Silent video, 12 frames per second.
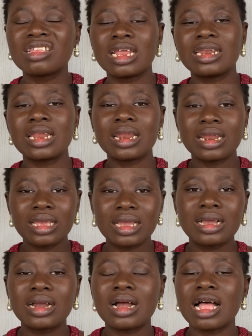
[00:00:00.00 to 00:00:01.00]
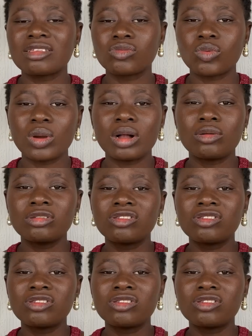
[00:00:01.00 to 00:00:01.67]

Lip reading: and the link as well